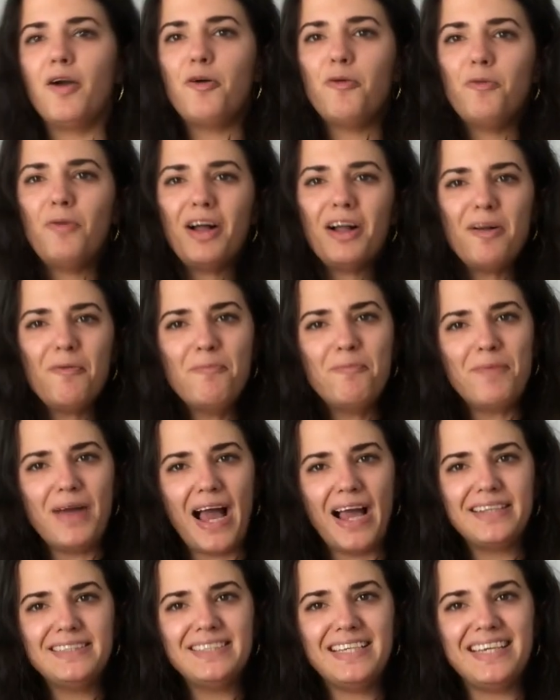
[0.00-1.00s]
Welcome
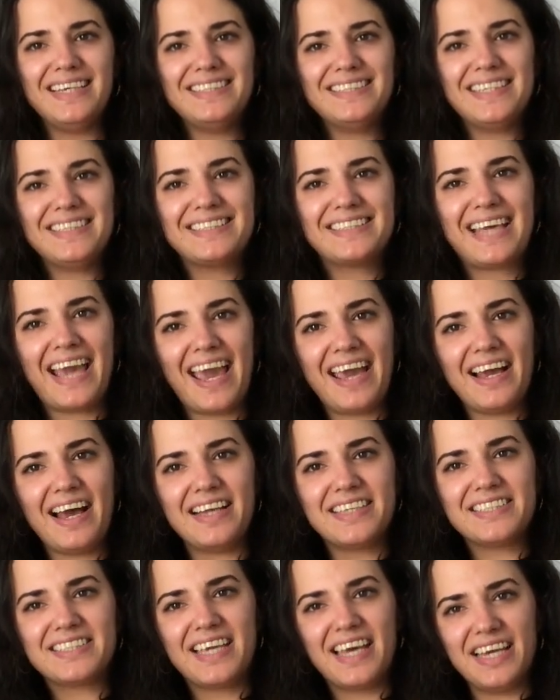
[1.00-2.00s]
back to Isa's
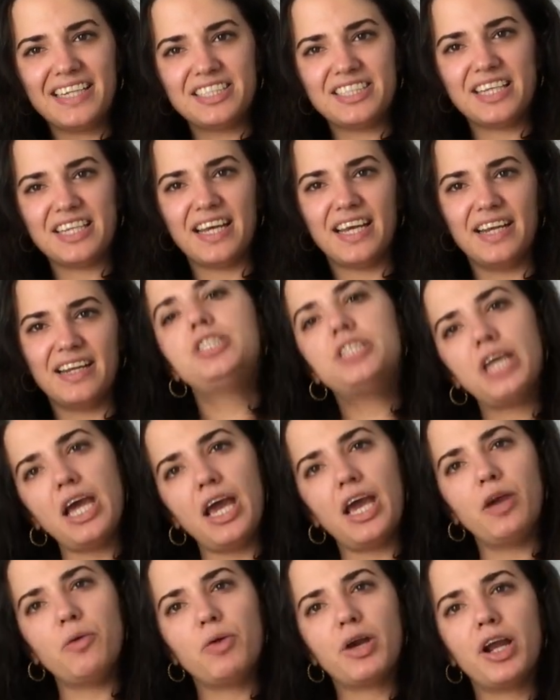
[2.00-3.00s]
Chaos Kitchen.
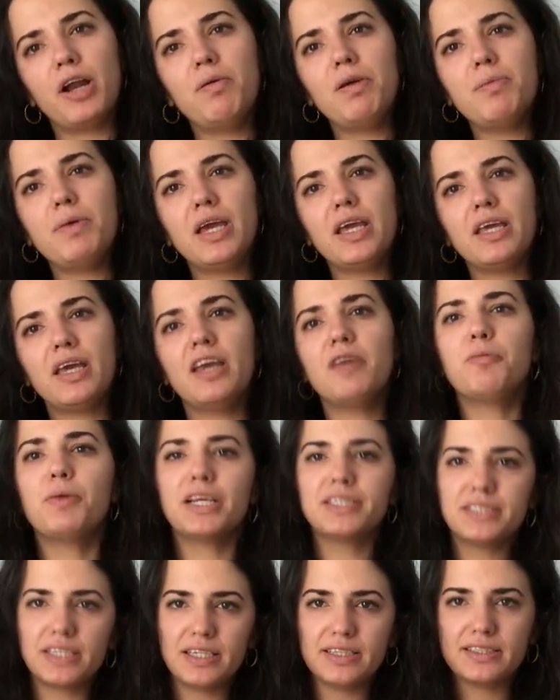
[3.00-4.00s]
Today we're gonna be making
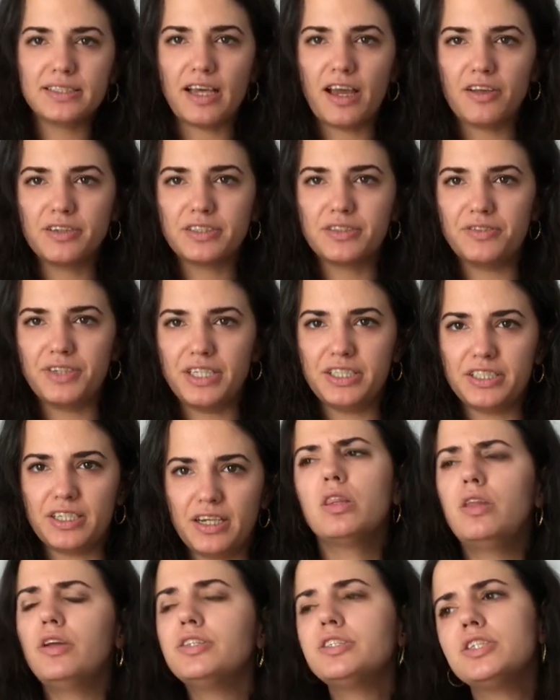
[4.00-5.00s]
Mexican style ceviche.
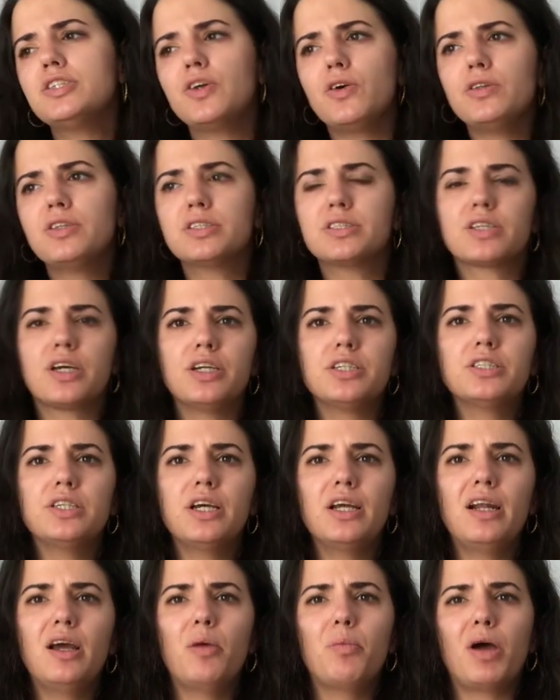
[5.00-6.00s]
There's this whole
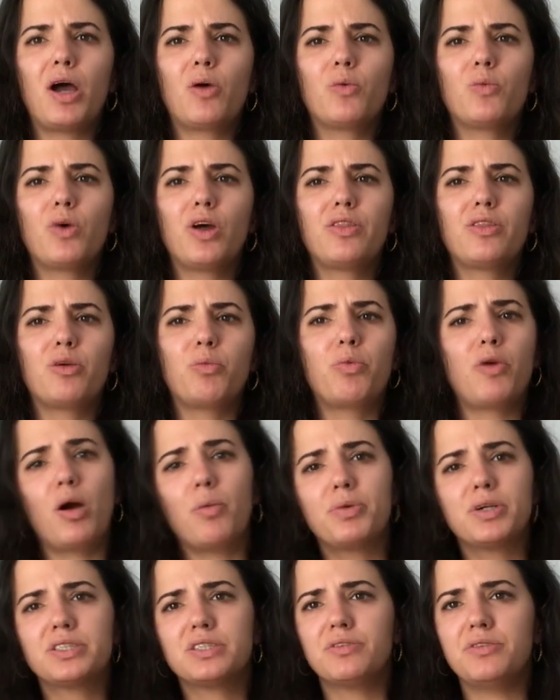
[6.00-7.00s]
discussion about what the
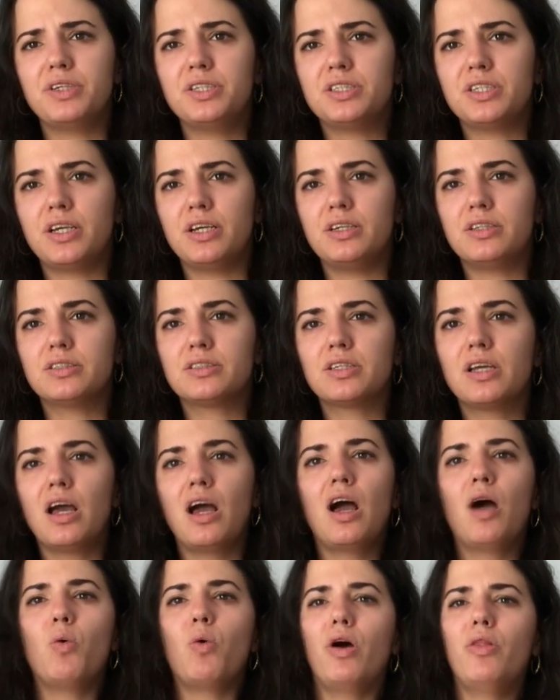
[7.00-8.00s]
proper ceviche is.
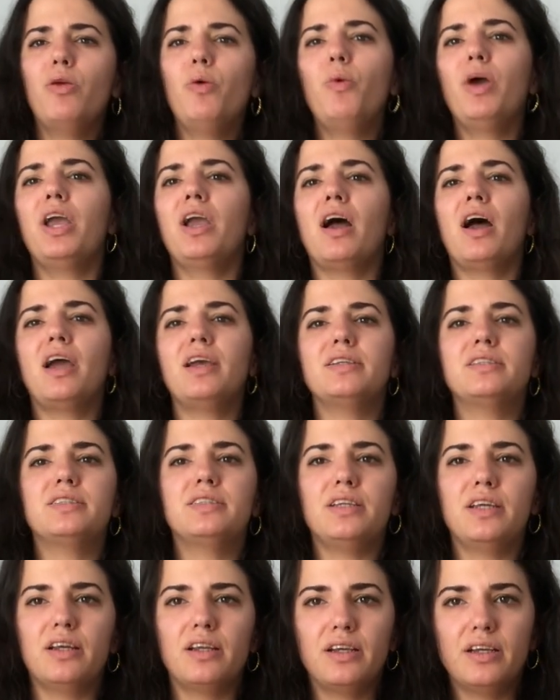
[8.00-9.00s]
Well, the way I
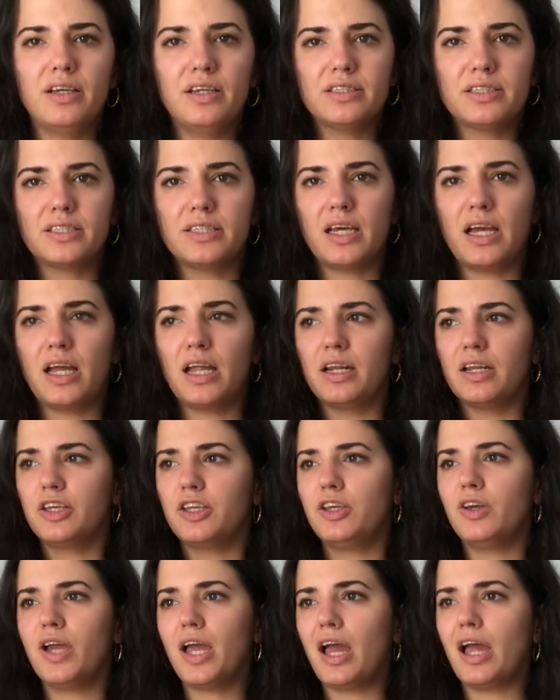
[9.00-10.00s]
see it is that
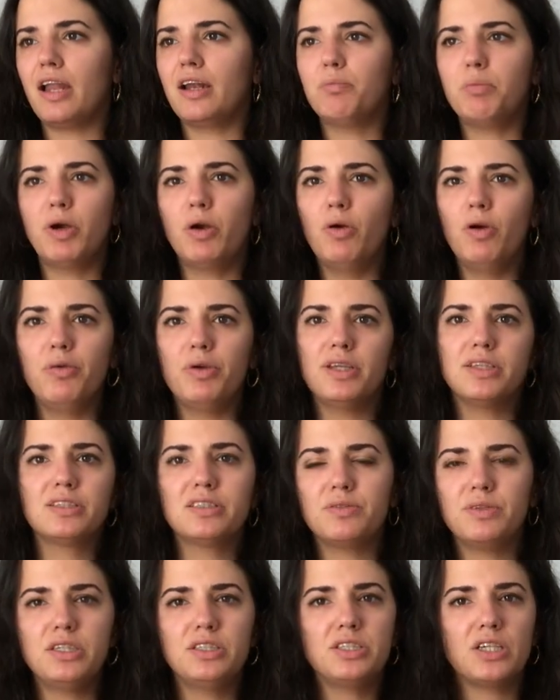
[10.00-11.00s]
you got Peruvian
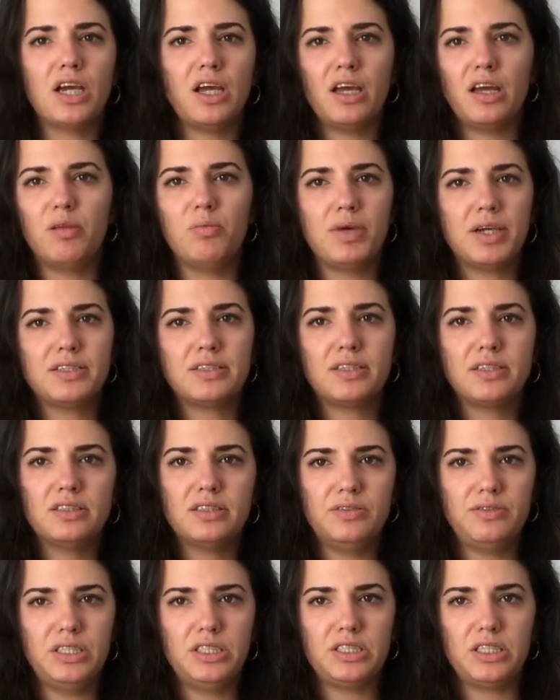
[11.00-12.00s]
ceviche and Mexican
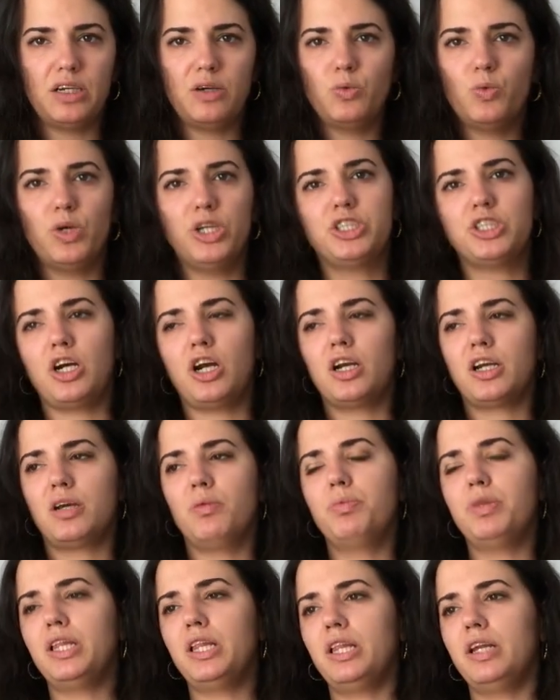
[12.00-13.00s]
ceviche, which are
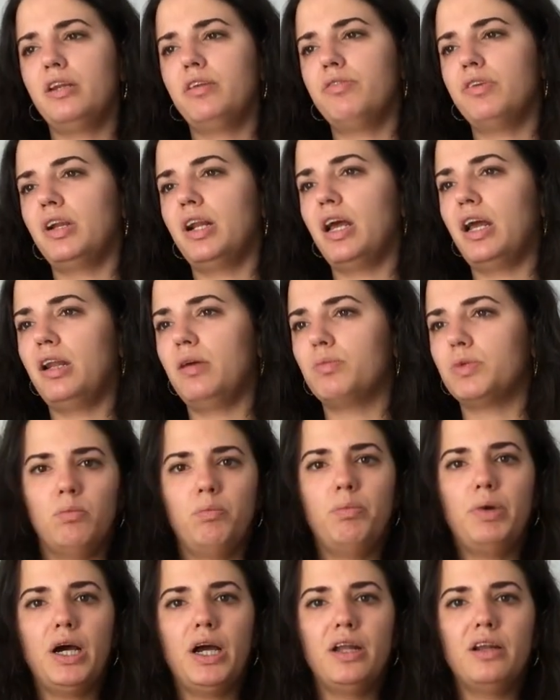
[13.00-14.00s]
completely different animals.
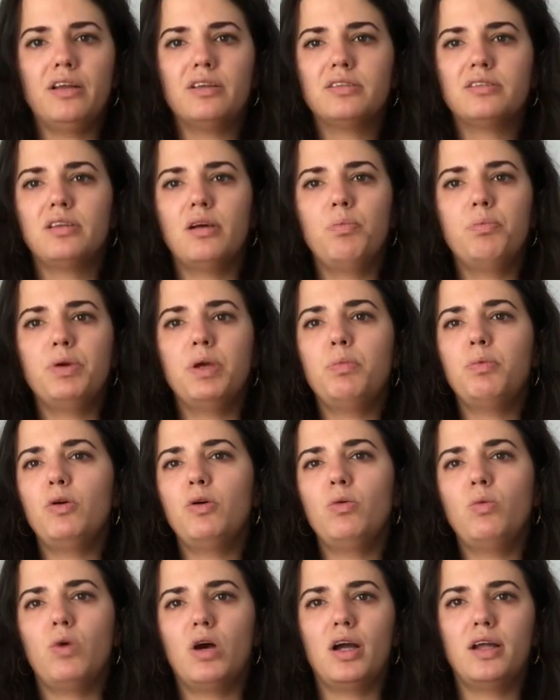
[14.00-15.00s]
But some
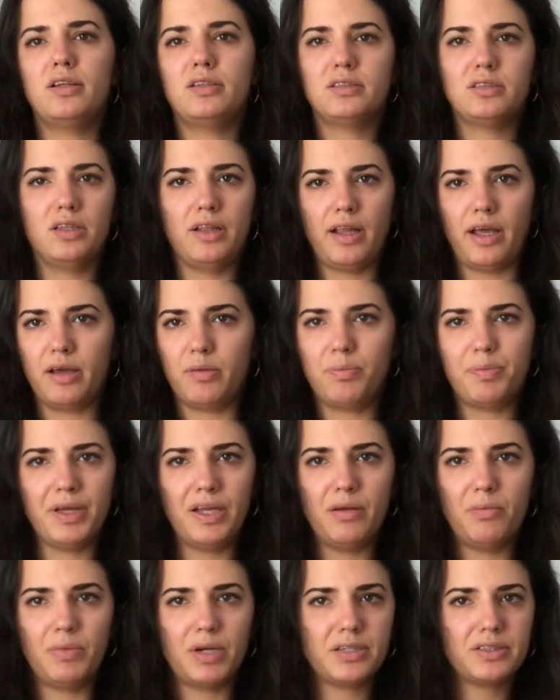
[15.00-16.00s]
people want to like
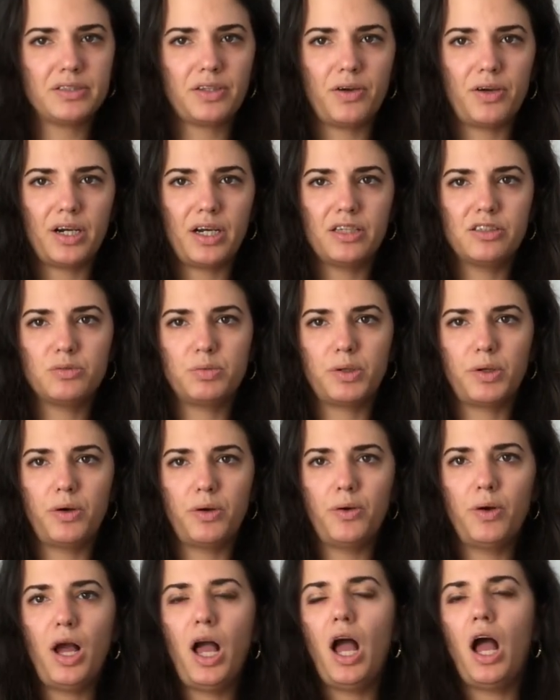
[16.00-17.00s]
pit Mexico against
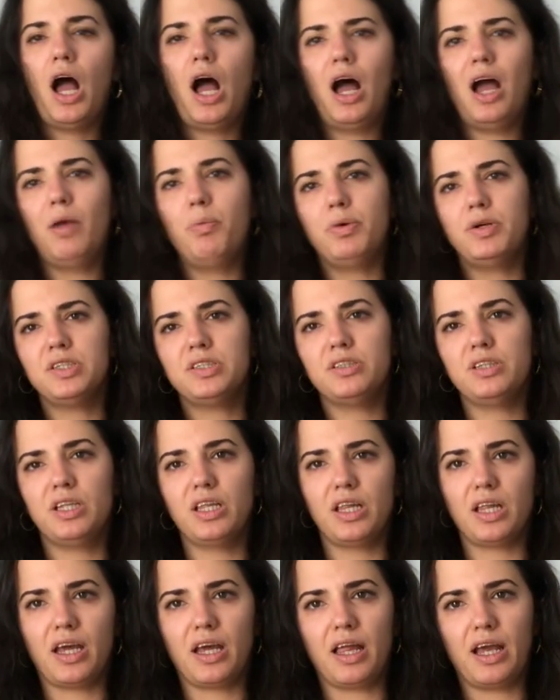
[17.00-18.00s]
Peru. I
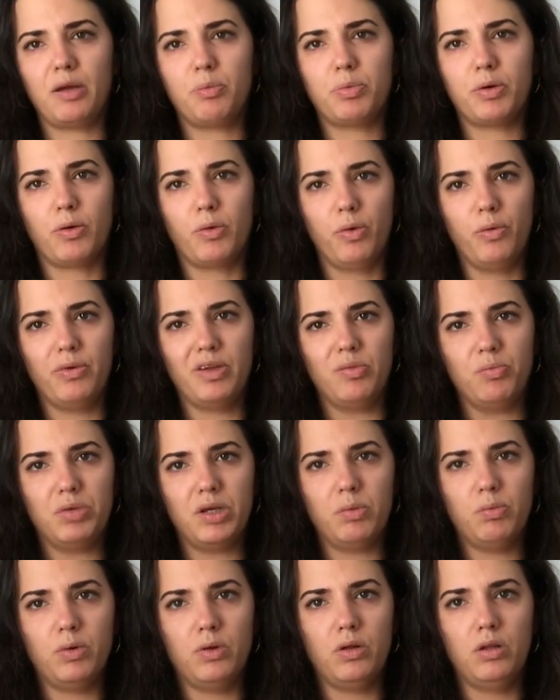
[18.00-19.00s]
personally like Peruvian
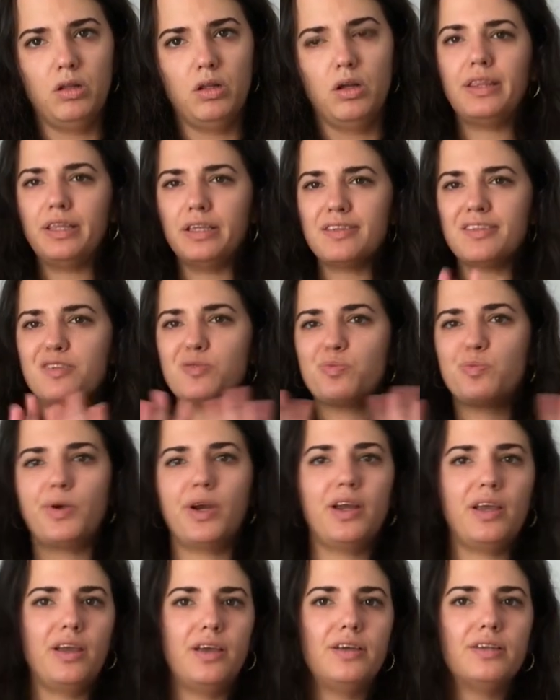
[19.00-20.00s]
people. This is
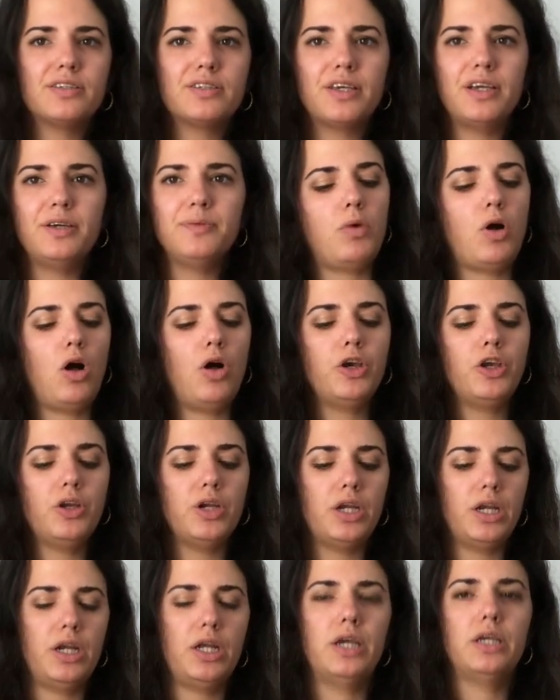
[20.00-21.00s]
pretty easy. All you
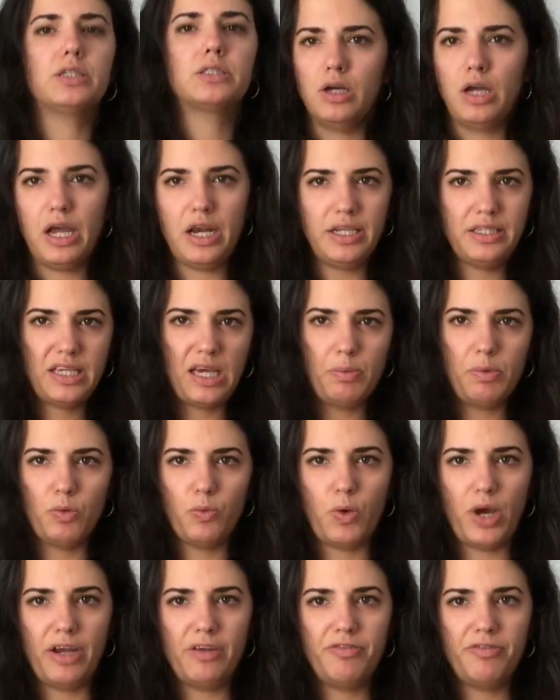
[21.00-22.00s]
need is any type of
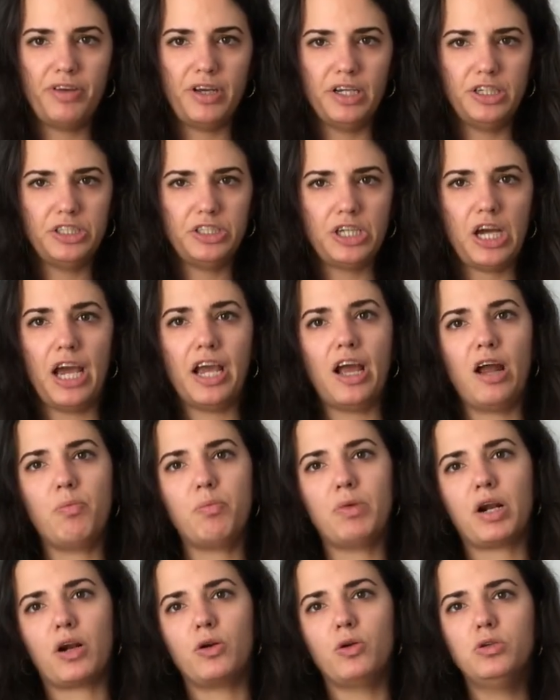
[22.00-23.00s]
white fish. I got
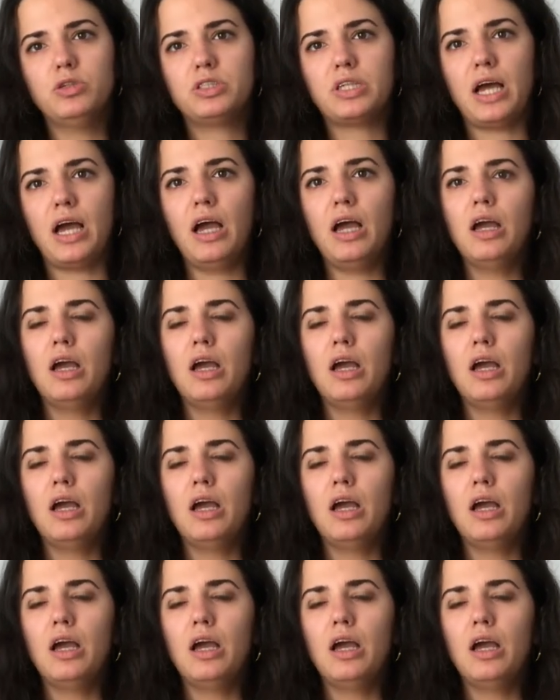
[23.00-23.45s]
merluza.